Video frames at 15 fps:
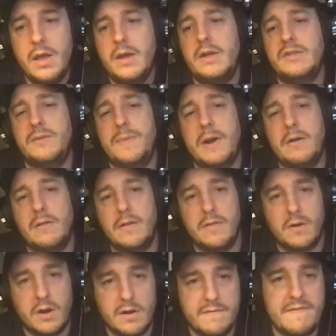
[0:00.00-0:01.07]
because apparently
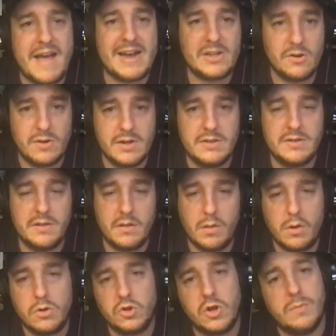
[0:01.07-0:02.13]
they're going to factor into the
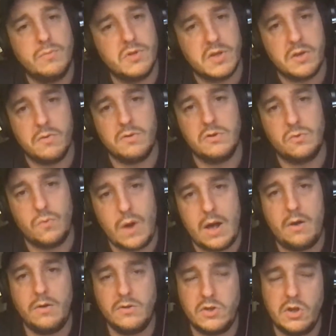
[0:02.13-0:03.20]
larger MCU as
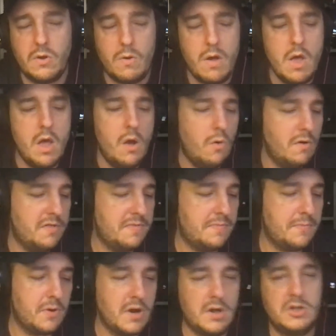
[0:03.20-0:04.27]
well. So with
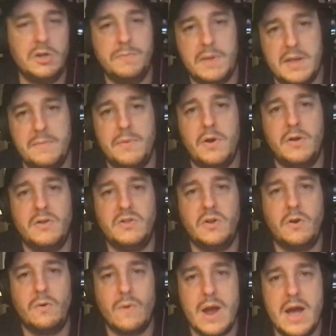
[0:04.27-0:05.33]
production being paused all
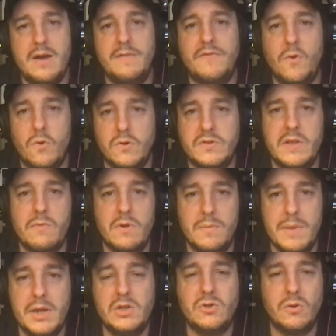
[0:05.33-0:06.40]
around, of course, they want to
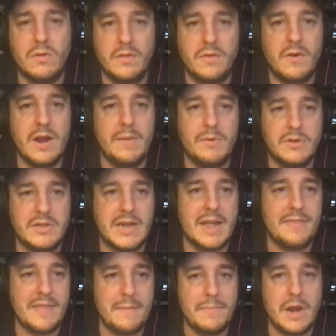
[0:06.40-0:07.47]
make sure that they're able to
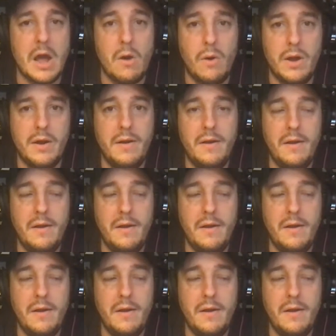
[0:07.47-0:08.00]
get them going.